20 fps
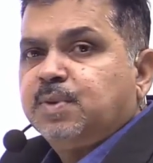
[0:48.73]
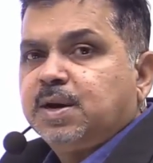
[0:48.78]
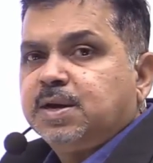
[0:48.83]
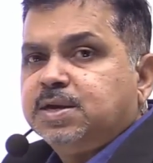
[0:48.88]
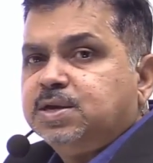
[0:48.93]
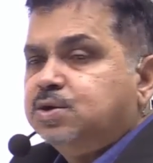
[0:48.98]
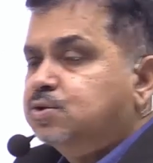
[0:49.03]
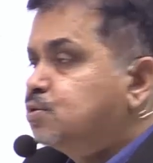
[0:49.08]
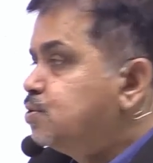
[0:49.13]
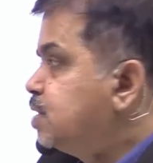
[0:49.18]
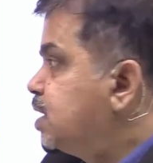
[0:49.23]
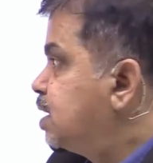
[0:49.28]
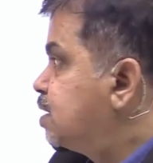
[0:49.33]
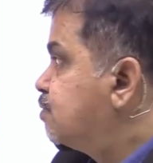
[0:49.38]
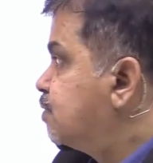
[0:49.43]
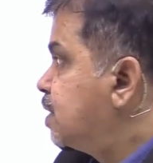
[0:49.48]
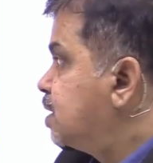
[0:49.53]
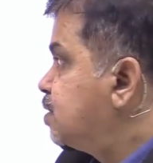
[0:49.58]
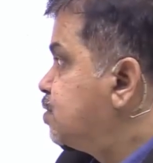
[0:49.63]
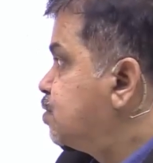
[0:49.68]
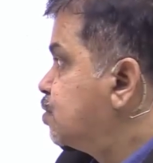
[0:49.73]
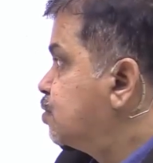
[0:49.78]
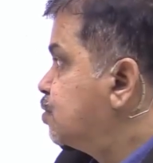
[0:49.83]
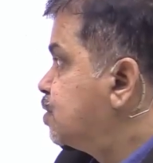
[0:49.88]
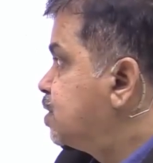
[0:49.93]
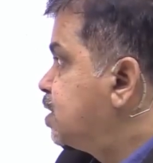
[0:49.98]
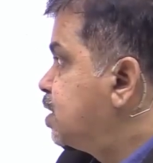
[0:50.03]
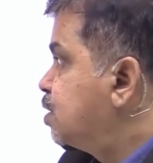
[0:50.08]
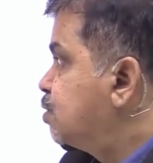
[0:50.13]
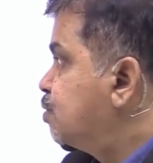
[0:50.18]
by U equal to
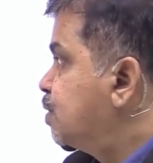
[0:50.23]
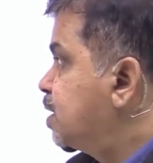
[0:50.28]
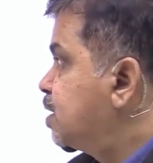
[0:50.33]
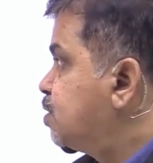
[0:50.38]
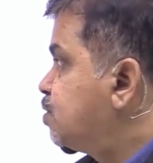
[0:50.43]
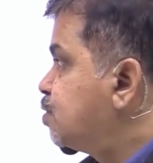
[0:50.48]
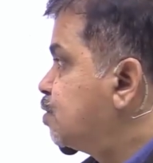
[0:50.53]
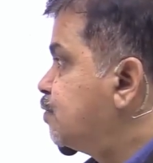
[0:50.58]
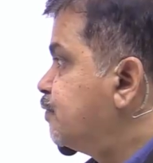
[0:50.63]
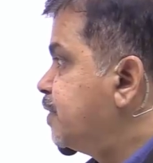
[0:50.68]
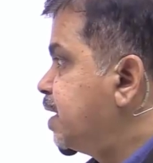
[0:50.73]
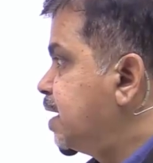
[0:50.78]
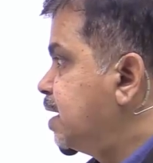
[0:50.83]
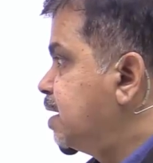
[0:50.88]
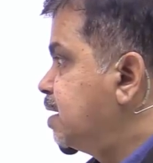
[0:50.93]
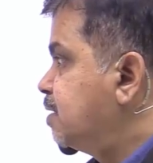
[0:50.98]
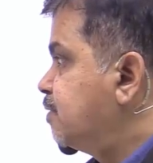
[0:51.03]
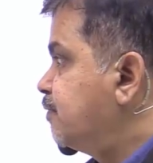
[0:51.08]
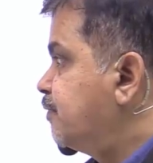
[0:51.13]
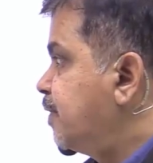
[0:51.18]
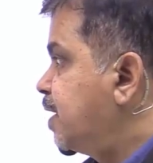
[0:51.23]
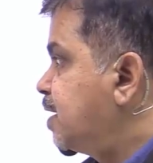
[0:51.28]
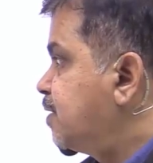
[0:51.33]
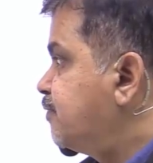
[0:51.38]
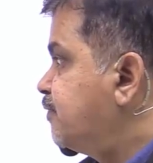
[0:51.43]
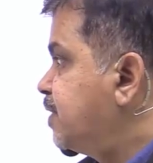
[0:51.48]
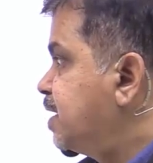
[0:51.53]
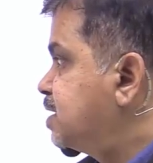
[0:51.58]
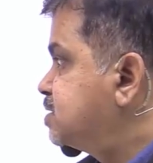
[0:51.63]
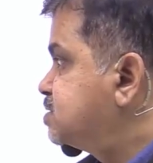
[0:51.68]
Q into V where
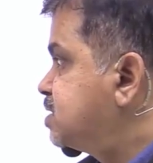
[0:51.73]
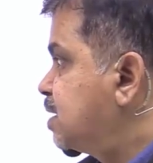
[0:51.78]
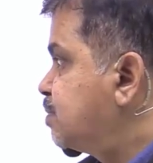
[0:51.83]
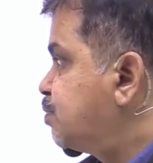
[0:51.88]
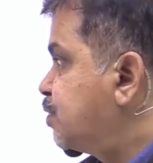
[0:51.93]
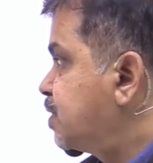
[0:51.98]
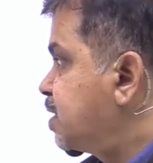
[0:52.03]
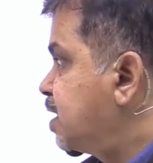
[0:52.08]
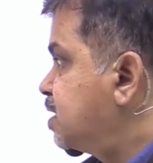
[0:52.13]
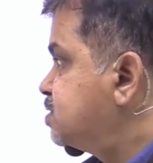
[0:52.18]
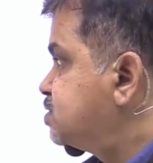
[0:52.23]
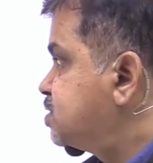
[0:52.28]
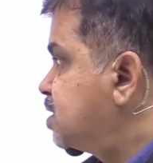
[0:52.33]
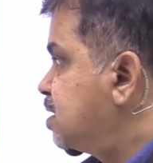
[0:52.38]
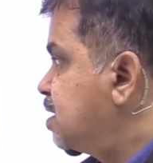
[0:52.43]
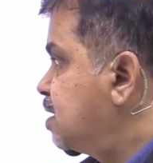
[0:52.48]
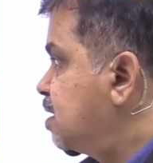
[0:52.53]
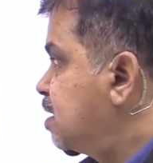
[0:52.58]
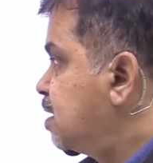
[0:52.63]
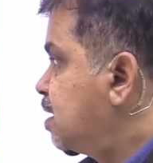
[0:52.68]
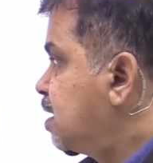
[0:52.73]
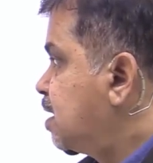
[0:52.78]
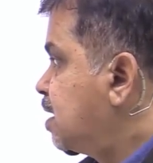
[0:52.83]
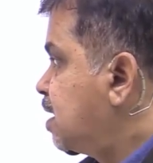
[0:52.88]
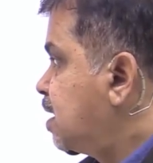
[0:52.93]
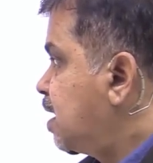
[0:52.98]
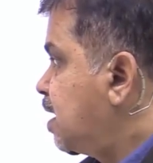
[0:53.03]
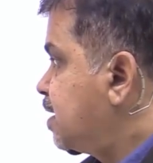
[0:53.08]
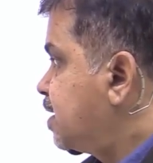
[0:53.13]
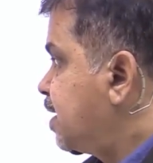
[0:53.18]
V is the potential
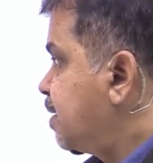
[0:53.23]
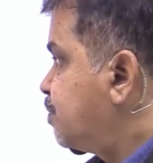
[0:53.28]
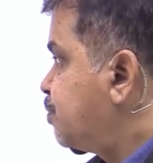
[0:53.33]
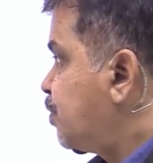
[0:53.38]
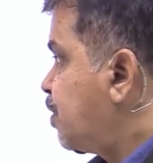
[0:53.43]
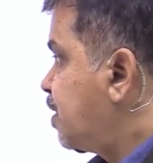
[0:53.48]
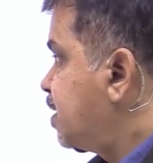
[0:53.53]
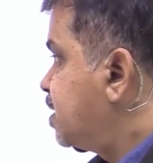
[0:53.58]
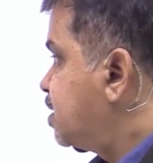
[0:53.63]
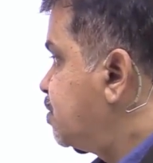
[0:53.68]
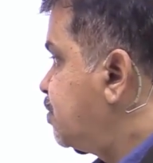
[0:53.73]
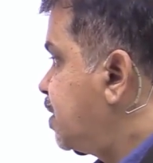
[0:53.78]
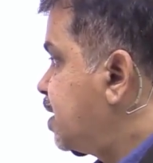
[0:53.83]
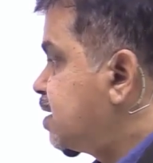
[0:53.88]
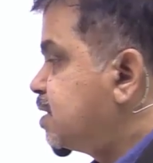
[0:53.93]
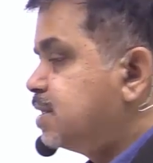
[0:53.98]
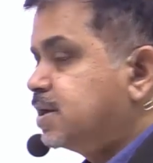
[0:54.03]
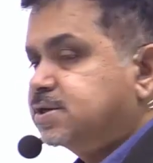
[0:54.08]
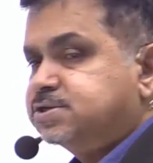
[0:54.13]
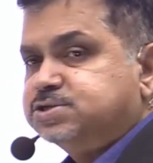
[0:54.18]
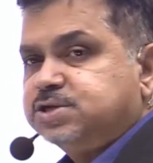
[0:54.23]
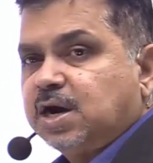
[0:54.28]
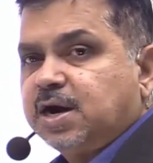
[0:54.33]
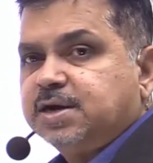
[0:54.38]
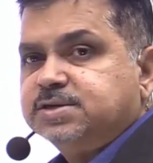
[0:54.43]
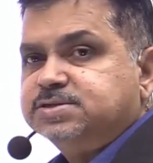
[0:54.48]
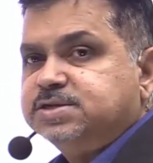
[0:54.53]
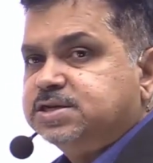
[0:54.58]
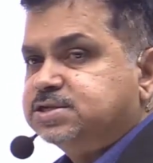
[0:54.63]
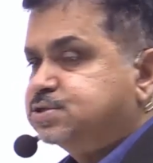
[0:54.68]
at a point where the
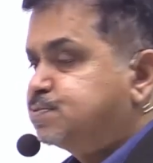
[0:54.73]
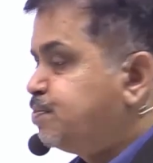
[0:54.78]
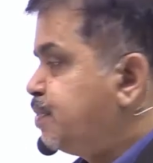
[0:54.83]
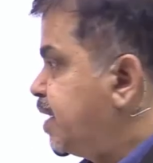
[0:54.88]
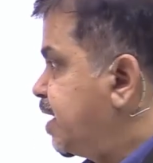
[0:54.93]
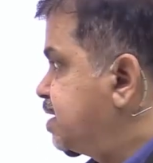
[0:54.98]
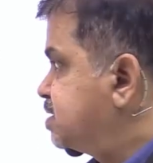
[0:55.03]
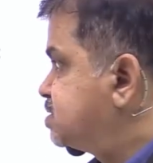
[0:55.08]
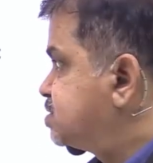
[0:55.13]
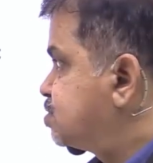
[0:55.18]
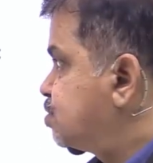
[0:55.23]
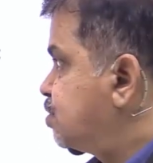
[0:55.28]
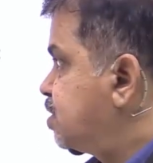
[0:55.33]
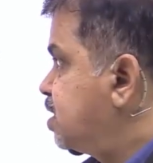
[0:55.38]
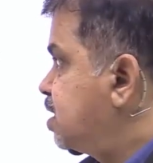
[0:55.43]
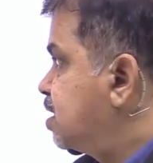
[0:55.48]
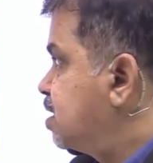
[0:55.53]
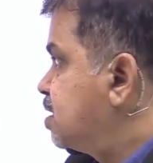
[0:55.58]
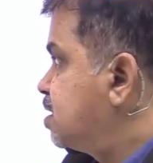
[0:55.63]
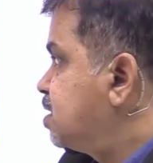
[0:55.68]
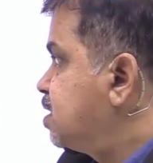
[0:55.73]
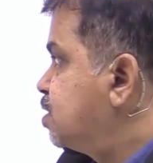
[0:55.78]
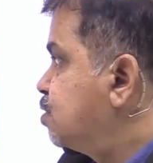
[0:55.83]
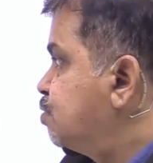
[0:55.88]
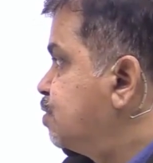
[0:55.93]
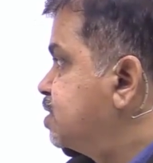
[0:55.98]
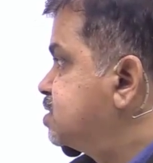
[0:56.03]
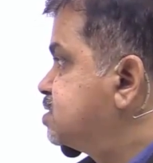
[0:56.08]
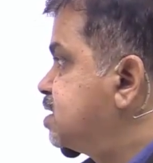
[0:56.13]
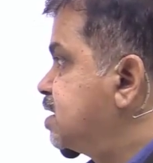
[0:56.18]
charge is placed. So here Q
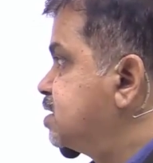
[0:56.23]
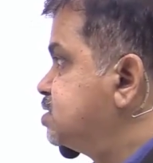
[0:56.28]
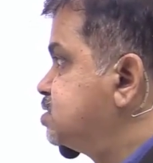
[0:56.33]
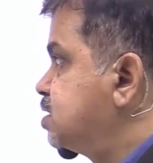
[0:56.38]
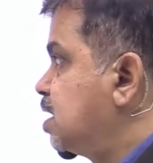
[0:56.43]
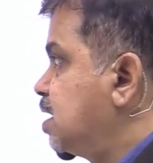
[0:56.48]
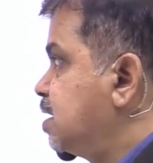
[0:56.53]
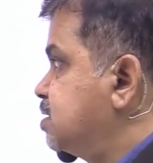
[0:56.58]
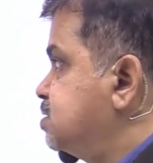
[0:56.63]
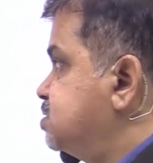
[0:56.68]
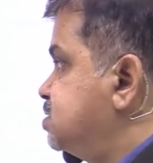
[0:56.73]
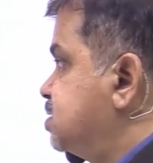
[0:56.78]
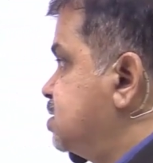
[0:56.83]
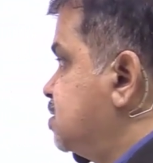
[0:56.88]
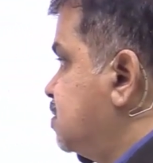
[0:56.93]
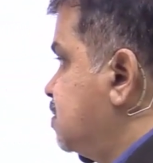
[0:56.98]
is the charge.